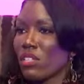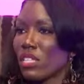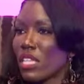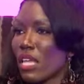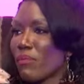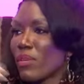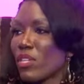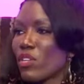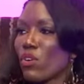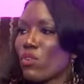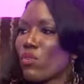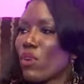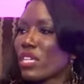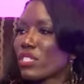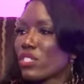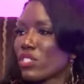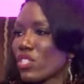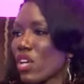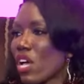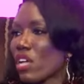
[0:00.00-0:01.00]
Let me know who
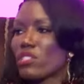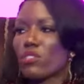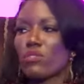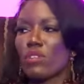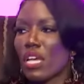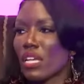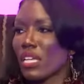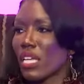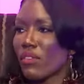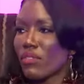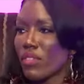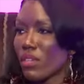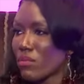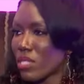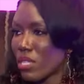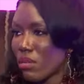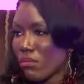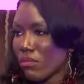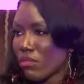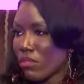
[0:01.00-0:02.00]
I should talk to, and I'll give them
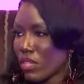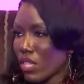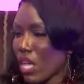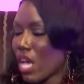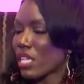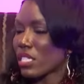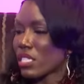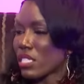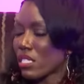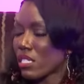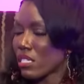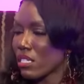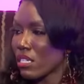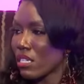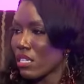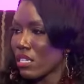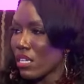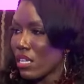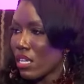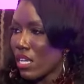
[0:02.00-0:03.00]
some thoughts. For
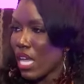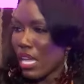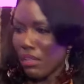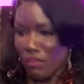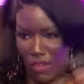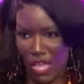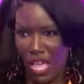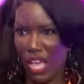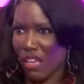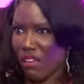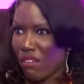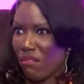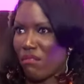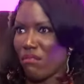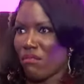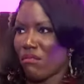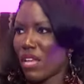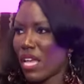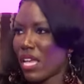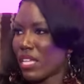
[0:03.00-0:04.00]
free? Yeah.
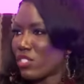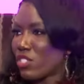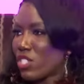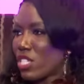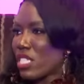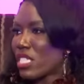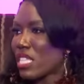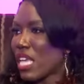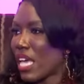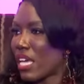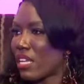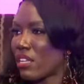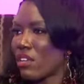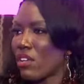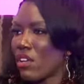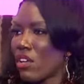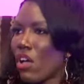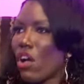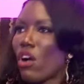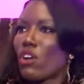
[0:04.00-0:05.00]
And she wow.
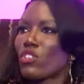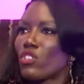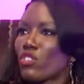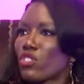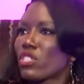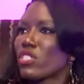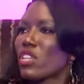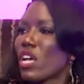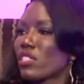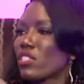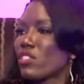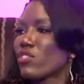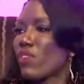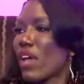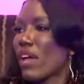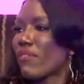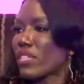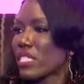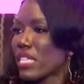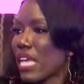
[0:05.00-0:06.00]
said, you should talk to
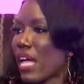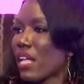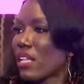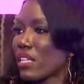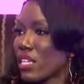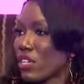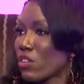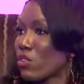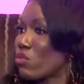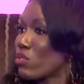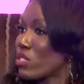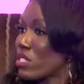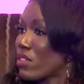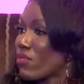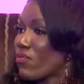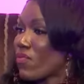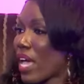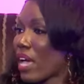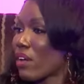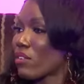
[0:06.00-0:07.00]
Travis Kalanick, who's
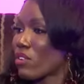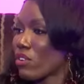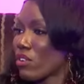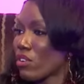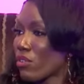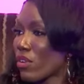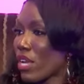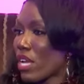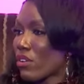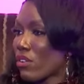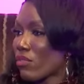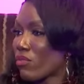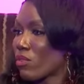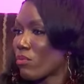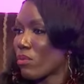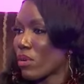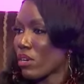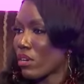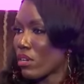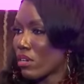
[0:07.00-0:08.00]
the founder and creator of
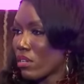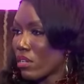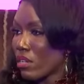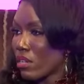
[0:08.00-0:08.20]
Uber.